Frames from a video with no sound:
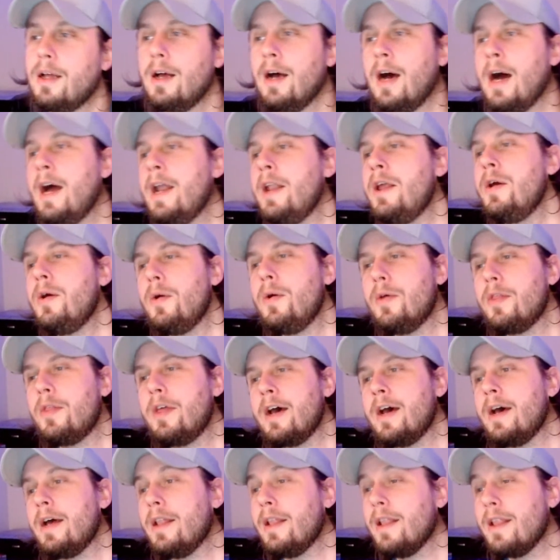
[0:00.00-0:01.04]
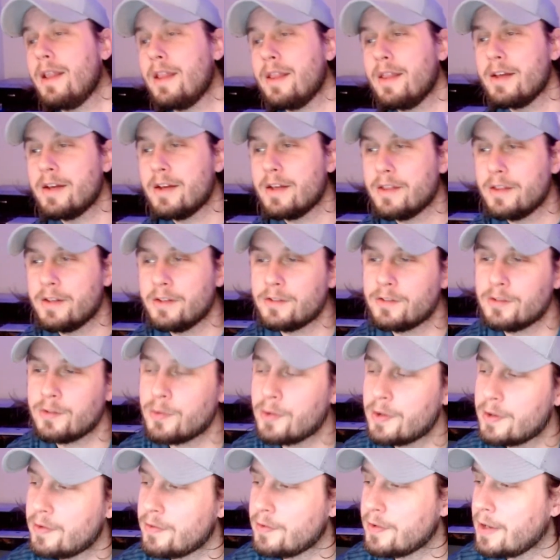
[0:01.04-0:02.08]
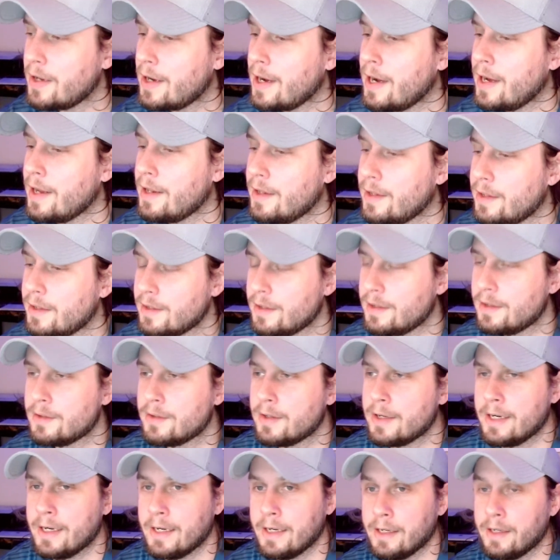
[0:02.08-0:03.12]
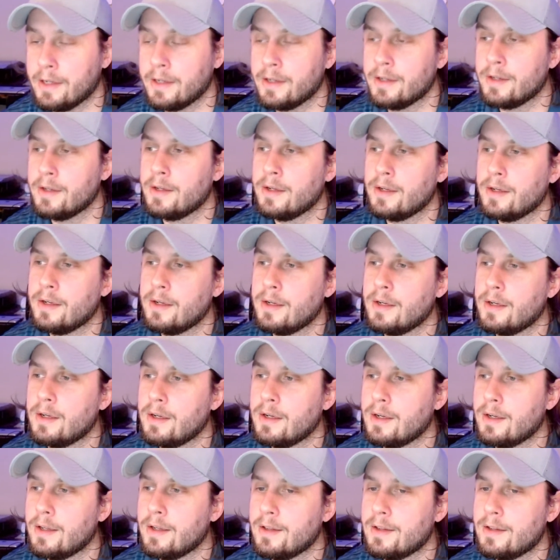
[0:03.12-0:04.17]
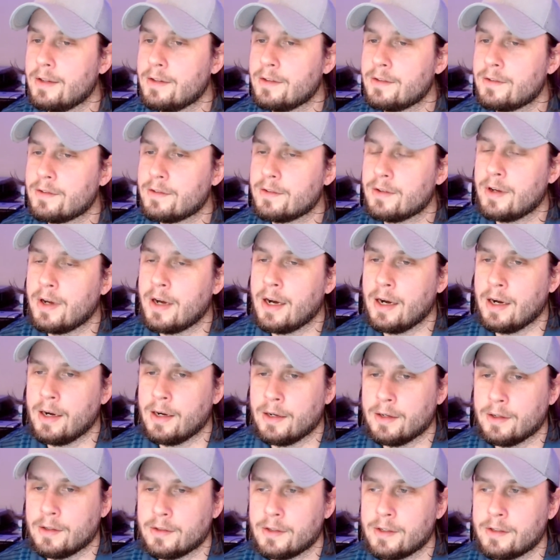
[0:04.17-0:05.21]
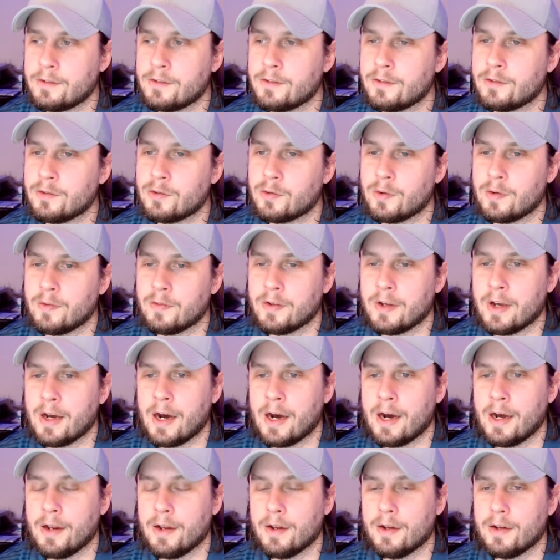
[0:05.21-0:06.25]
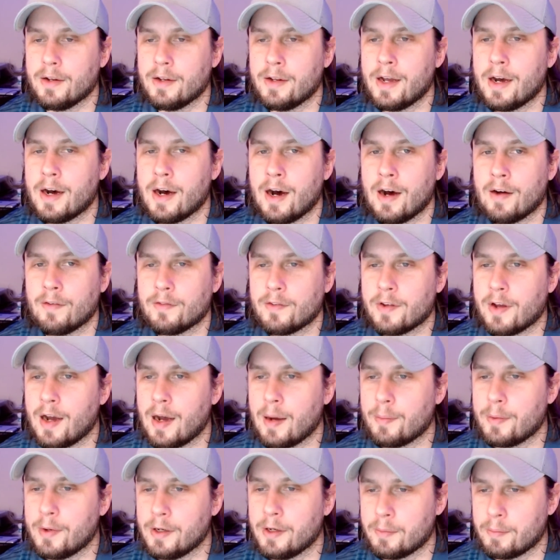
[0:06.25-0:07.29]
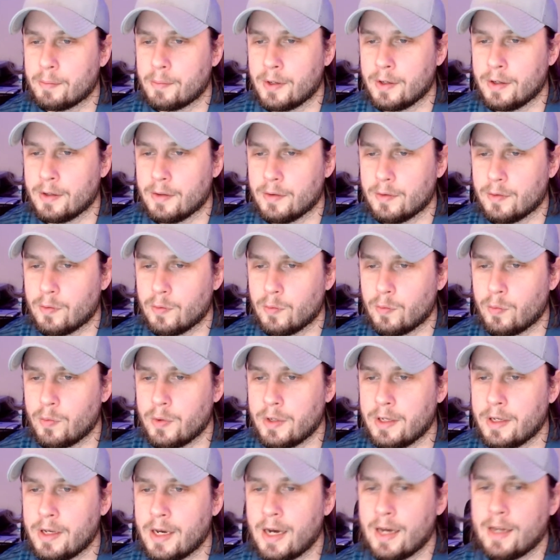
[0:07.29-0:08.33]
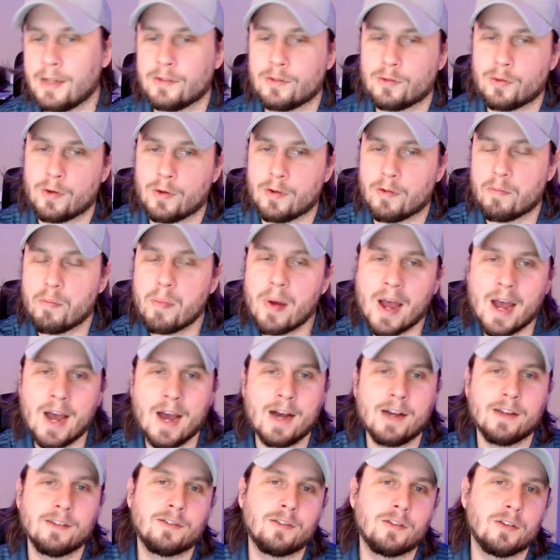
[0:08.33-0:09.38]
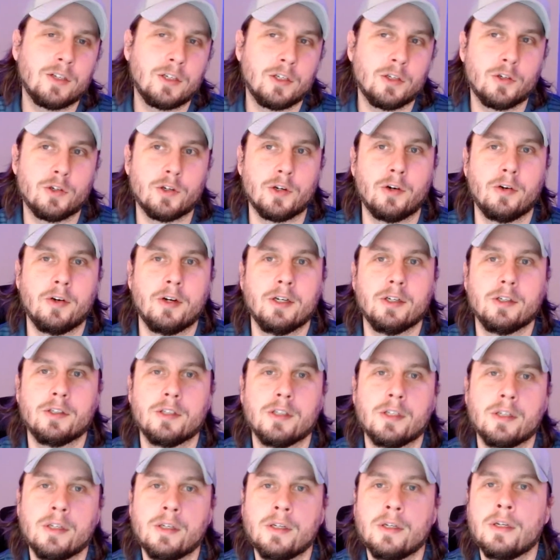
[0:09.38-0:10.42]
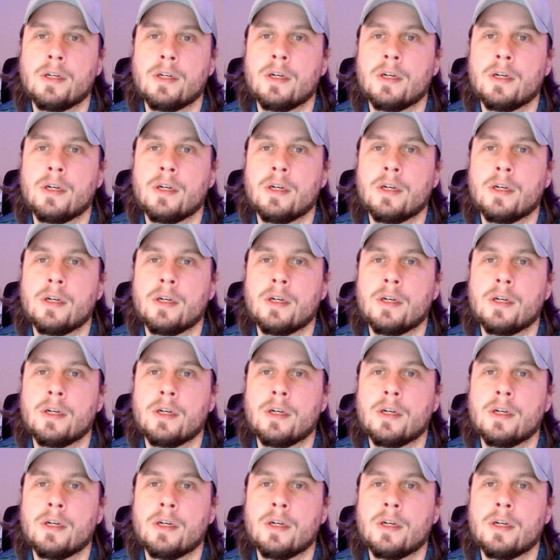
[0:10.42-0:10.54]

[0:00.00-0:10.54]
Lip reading: I know that this sort of got like, this lesson sort of got, not off topic, but we got sort of past lead generation.